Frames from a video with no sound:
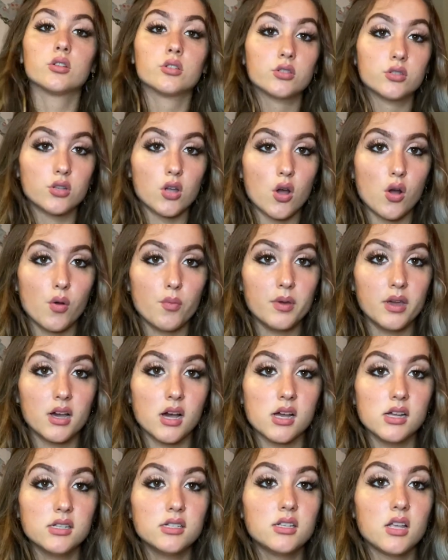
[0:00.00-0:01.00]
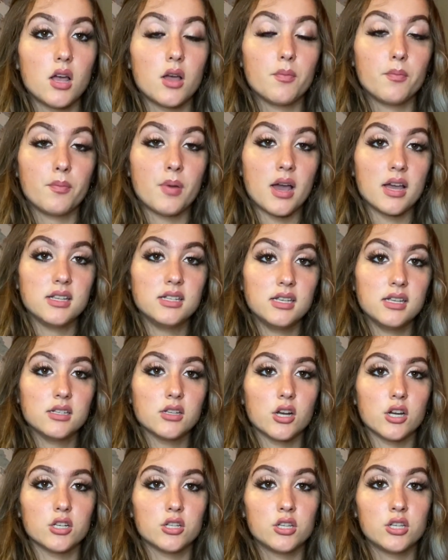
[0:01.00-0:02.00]
So because Pisces
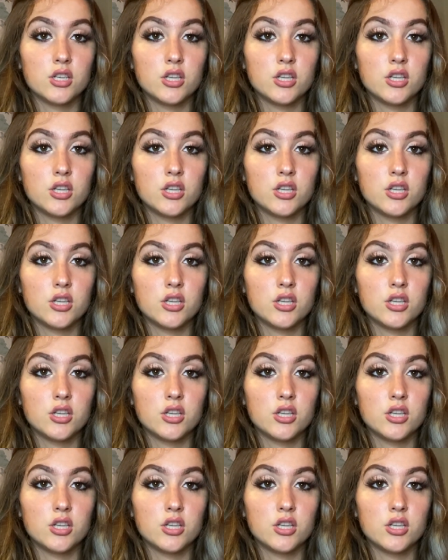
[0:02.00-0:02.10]
are